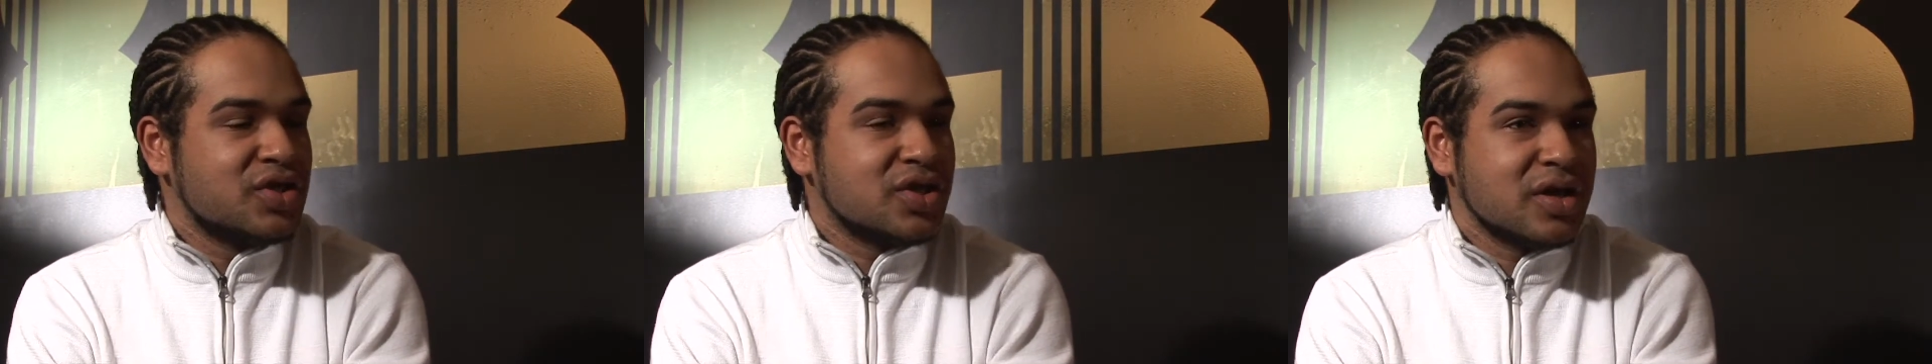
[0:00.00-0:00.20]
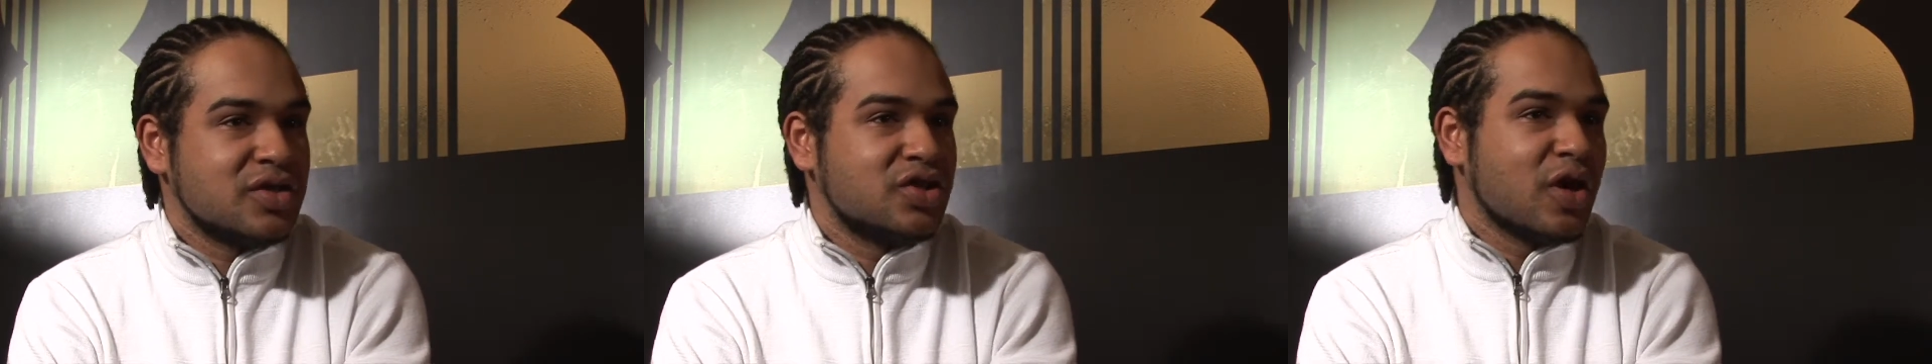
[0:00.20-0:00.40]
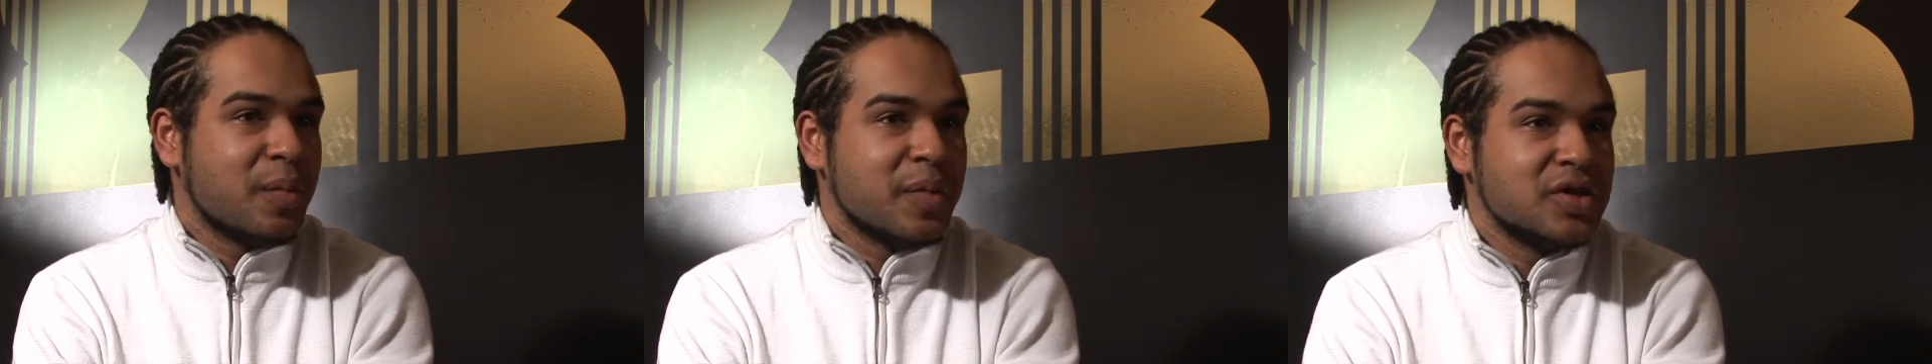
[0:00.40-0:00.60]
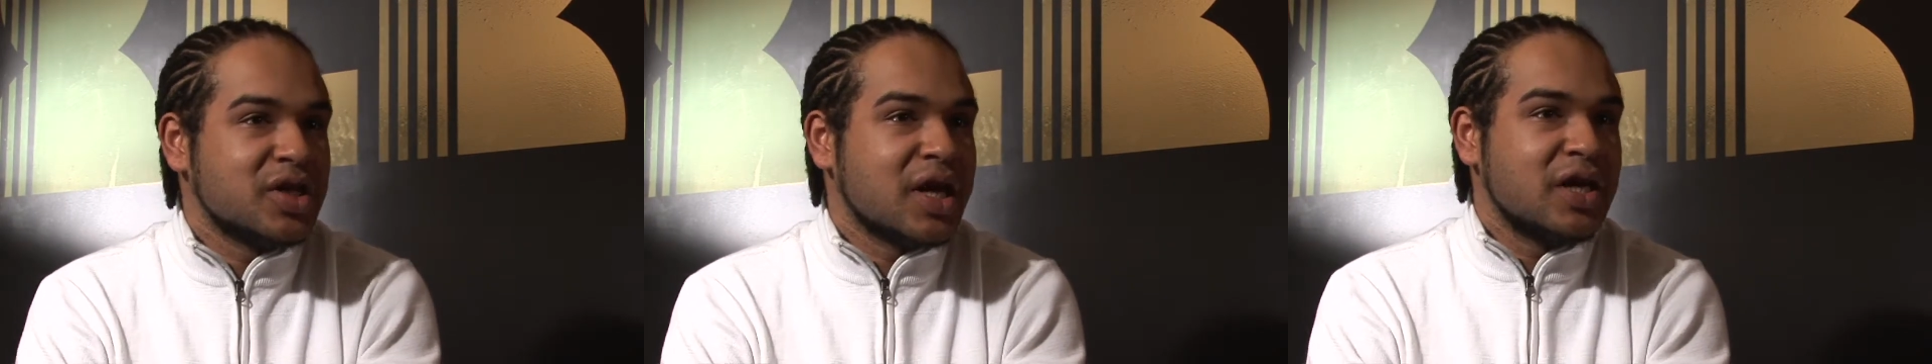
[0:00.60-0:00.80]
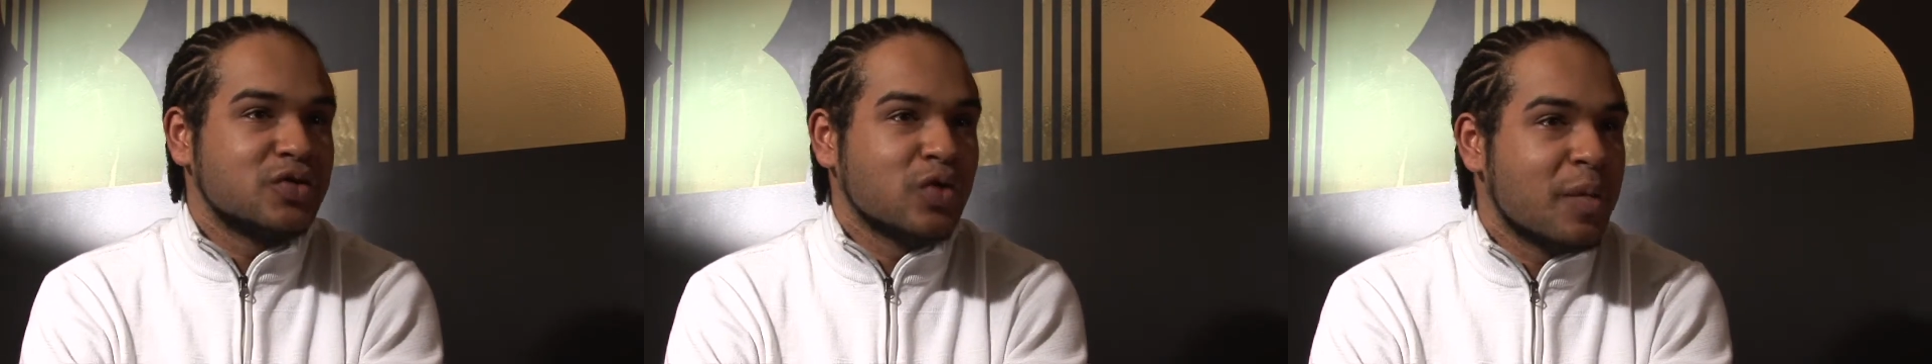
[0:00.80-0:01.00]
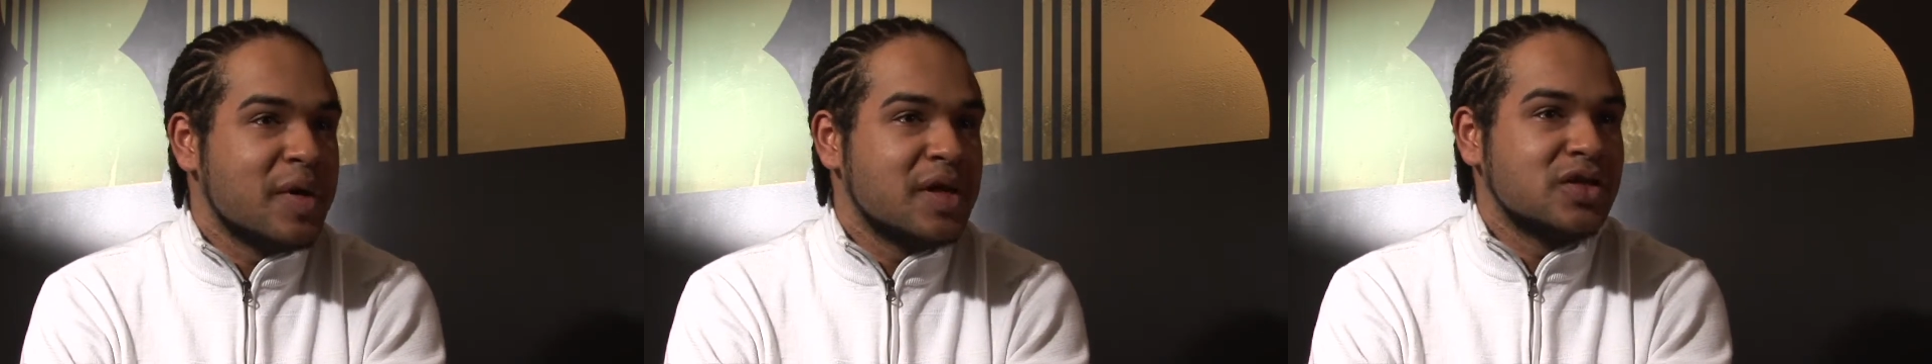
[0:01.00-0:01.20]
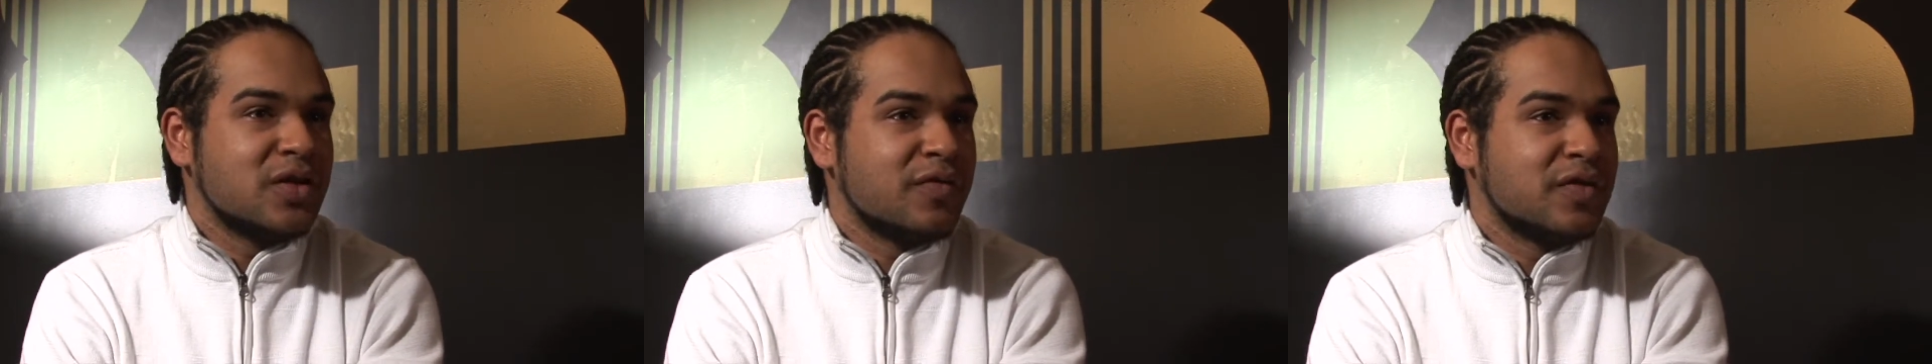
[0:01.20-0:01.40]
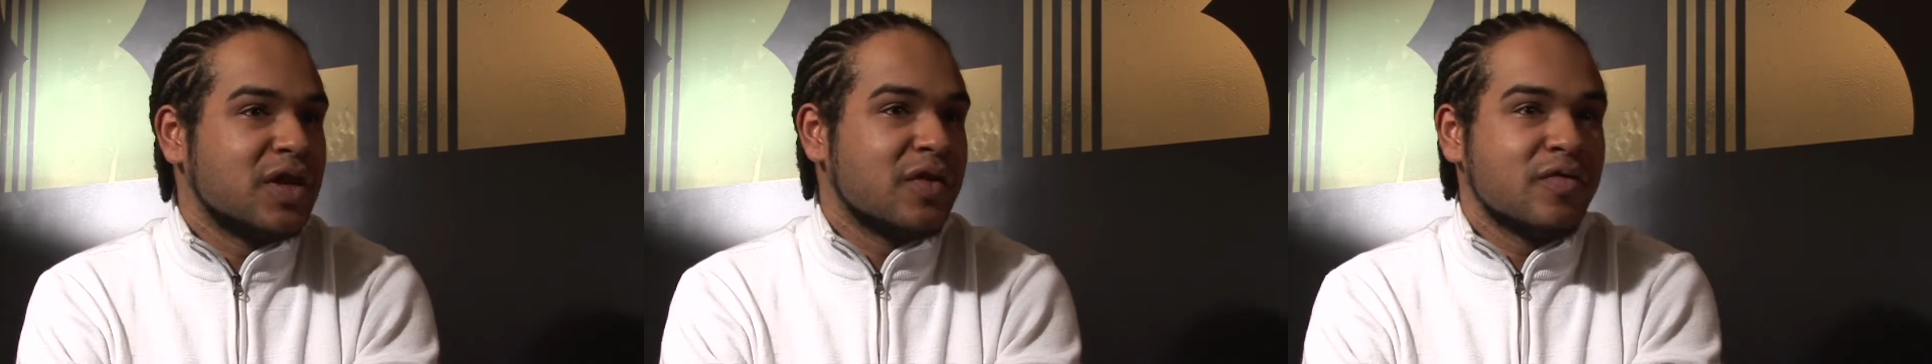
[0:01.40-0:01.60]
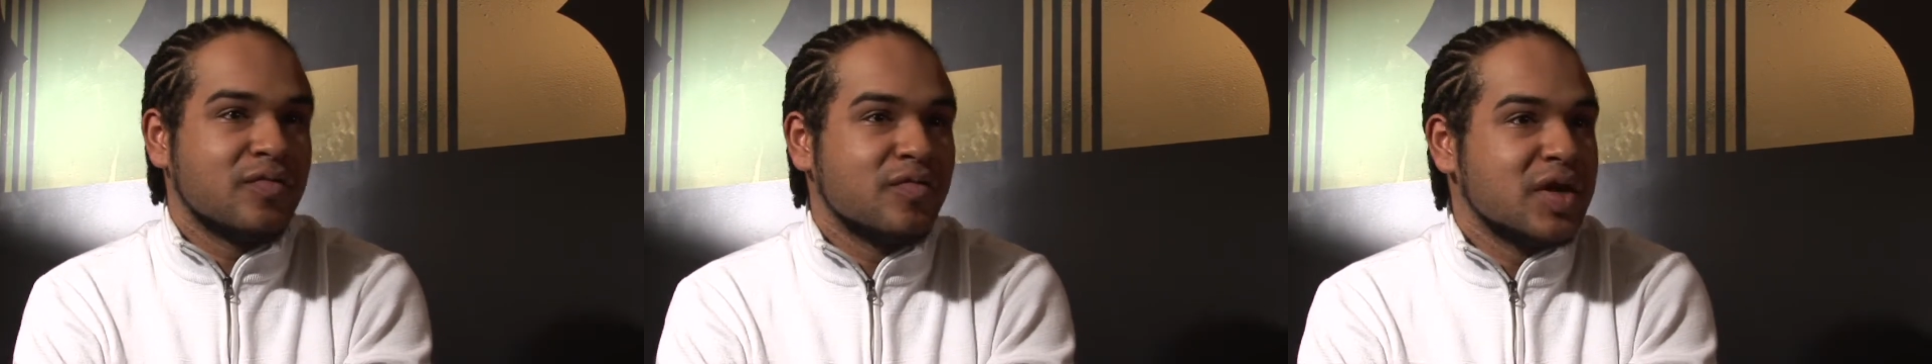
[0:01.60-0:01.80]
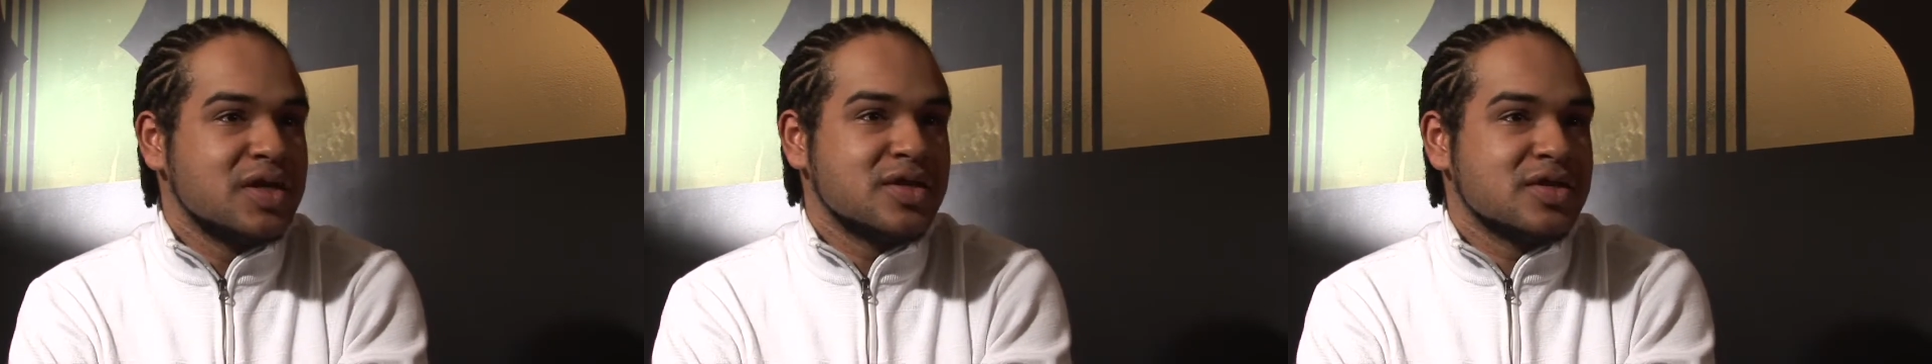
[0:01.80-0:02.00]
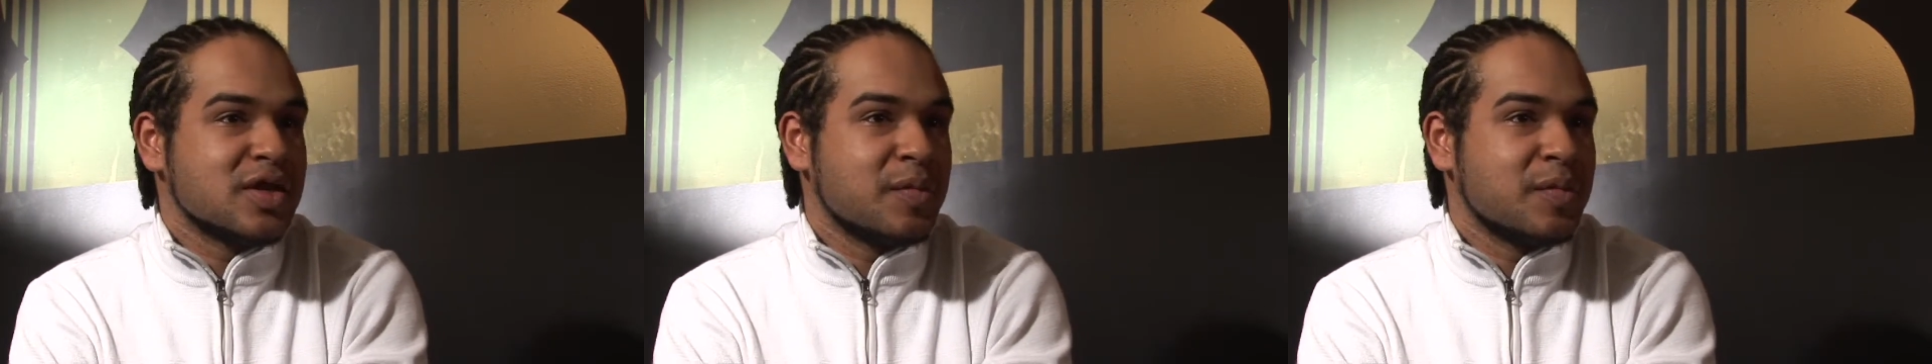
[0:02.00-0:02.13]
chop and change what I'm into for different reasons.